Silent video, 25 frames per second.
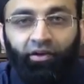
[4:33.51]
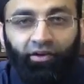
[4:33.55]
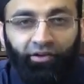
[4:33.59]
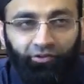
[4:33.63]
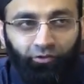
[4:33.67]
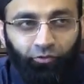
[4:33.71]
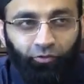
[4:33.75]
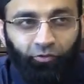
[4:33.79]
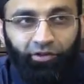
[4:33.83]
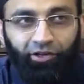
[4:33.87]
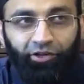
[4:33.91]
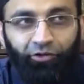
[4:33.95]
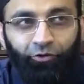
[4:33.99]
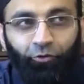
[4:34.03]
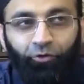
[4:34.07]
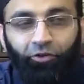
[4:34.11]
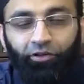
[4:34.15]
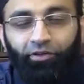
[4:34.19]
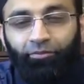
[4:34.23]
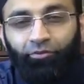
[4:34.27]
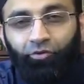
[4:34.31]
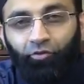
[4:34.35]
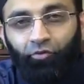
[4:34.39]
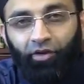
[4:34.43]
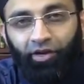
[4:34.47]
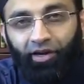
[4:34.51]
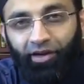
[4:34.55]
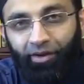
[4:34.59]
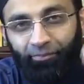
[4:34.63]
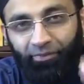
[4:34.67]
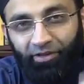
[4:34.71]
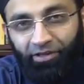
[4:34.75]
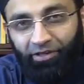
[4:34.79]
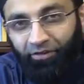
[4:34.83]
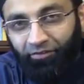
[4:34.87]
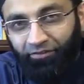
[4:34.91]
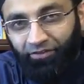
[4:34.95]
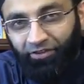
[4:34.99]
Rasulullah told him, you are
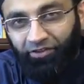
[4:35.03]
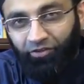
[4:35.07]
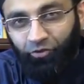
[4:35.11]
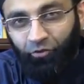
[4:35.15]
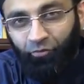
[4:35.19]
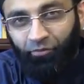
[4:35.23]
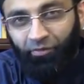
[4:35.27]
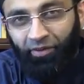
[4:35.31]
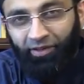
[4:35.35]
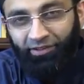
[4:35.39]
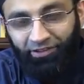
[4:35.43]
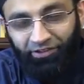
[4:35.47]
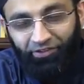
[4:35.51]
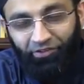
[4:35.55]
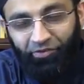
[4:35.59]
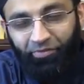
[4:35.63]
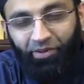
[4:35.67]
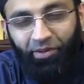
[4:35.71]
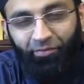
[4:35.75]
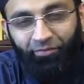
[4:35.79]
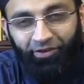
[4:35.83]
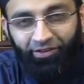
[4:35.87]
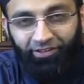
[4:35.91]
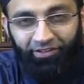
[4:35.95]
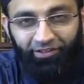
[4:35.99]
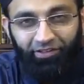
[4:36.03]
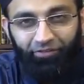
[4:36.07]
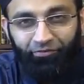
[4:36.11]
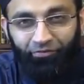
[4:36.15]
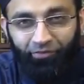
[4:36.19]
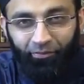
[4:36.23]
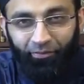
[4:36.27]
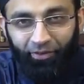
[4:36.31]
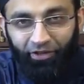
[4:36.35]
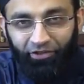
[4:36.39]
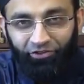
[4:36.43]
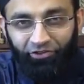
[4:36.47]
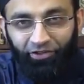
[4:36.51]
Ameen of this Ummah. Just remember this
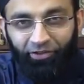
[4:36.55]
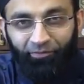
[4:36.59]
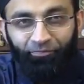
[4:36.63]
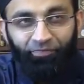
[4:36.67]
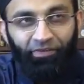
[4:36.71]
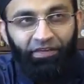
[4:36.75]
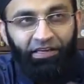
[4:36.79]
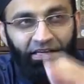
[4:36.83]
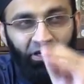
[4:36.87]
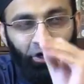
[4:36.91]
information.